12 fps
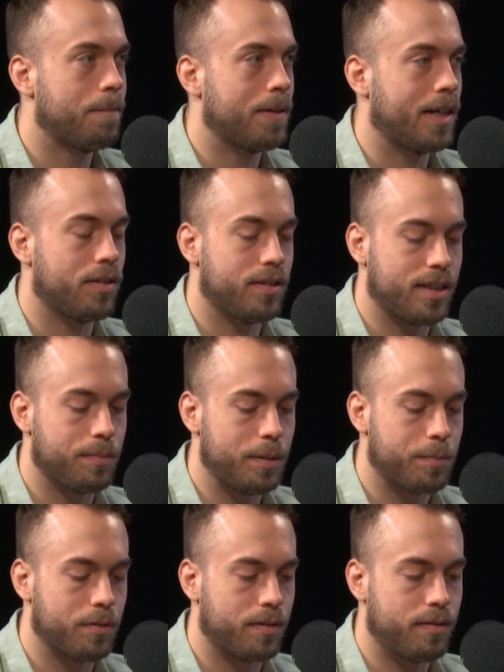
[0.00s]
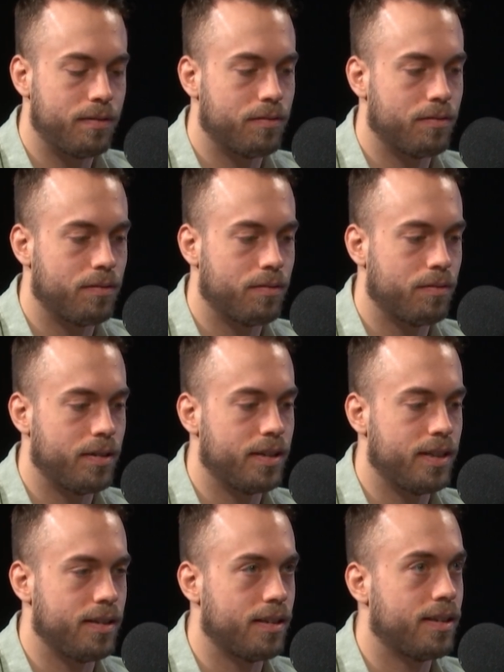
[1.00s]
I don't think people
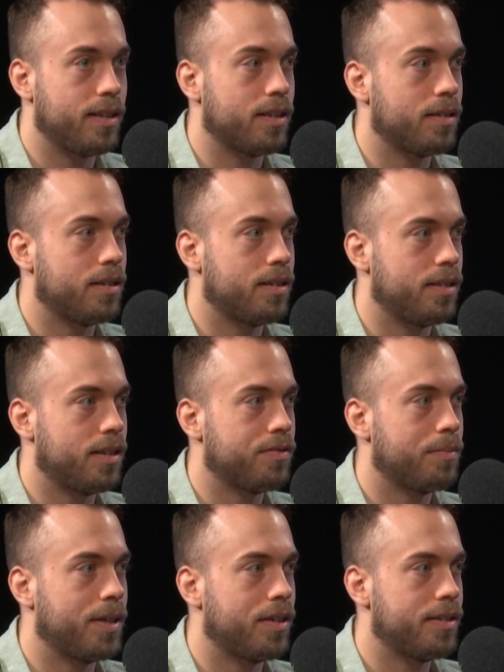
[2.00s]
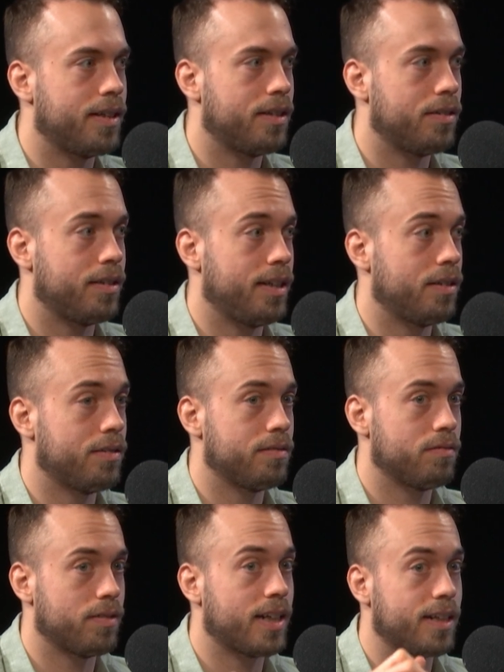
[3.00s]
really think enough about that, or they
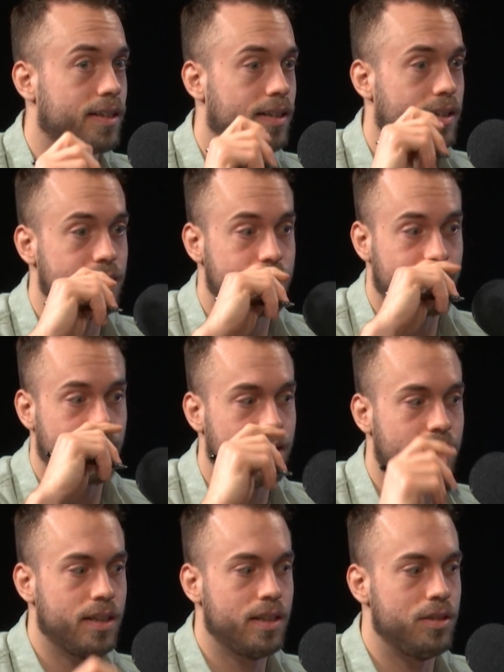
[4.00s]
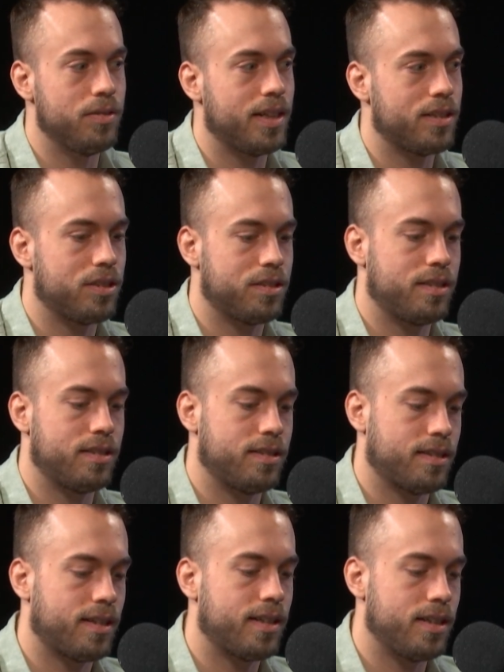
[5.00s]
don't recognize that you can't just
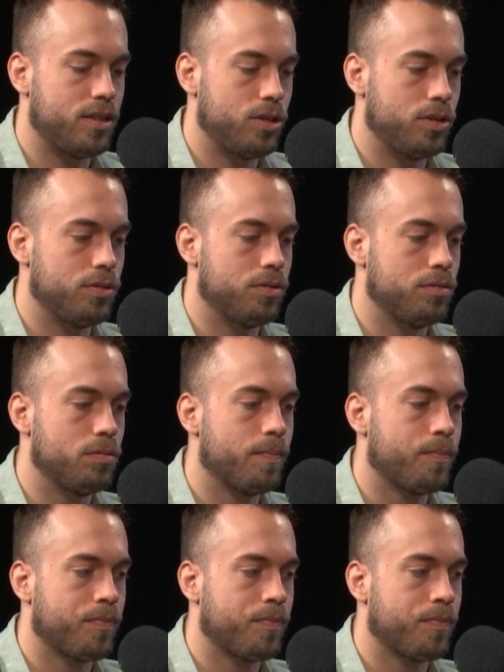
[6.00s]
decide to